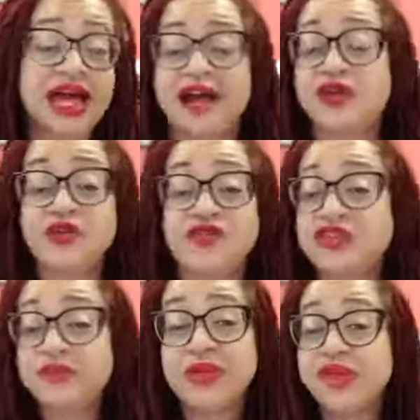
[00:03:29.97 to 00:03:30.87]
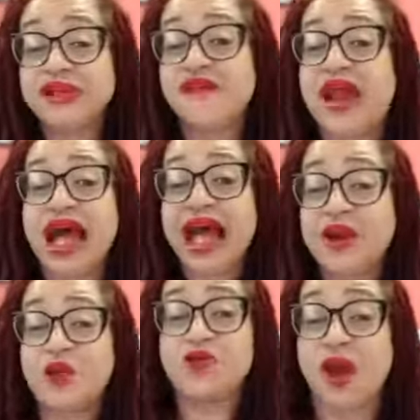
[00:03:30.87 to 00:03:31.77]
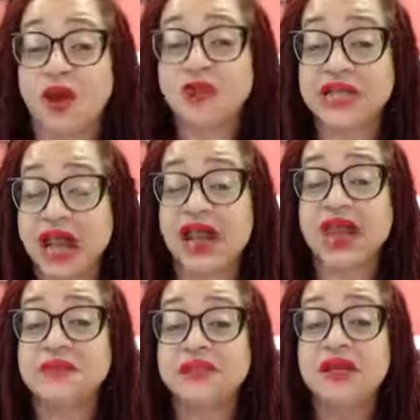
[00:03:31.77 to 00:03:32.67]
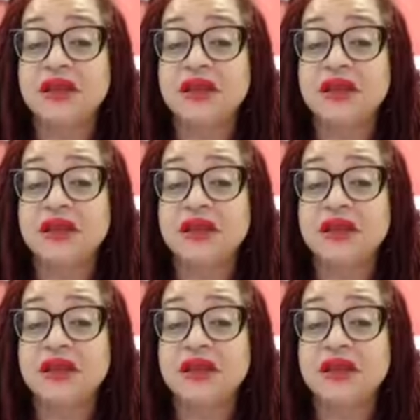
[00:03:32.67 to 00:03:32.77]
I don't know, 50 million, 11, I don't know, times